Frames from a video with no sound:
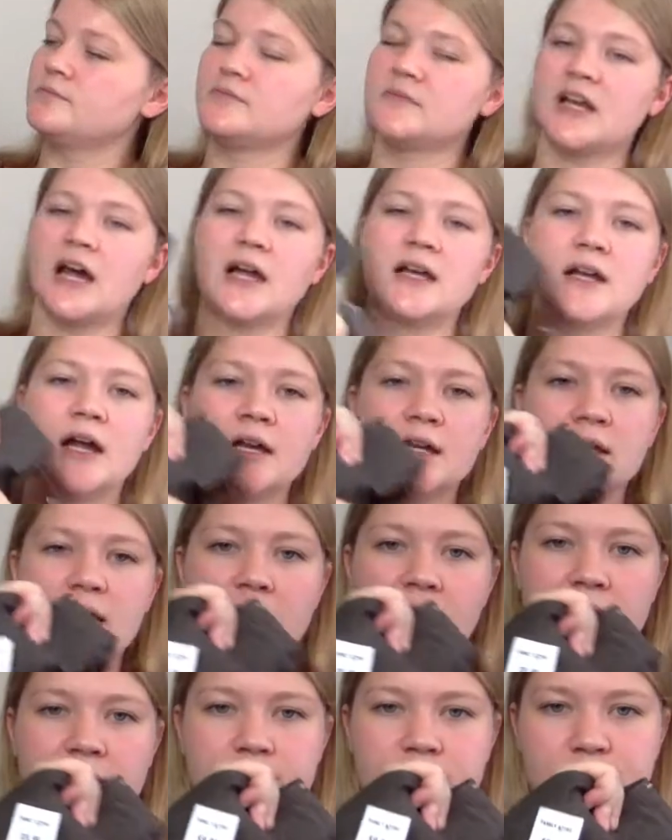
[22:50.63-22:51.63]

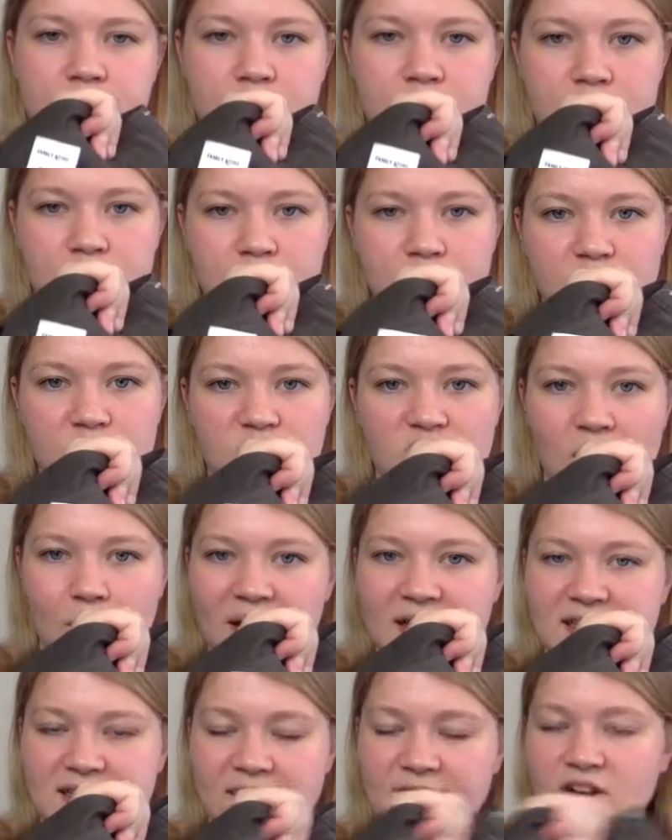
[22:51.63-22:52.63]
$9.99. So I
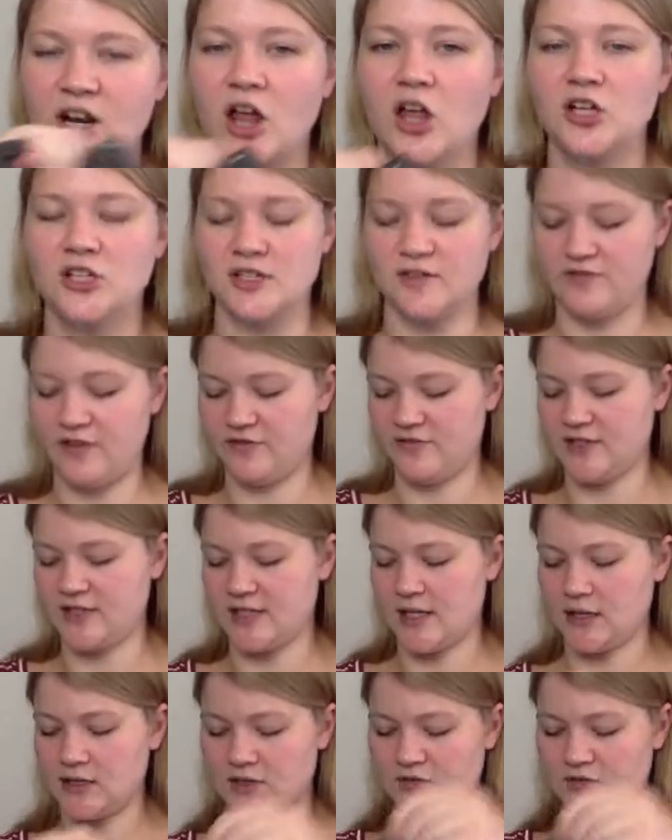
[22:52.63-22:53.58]
paid $7.50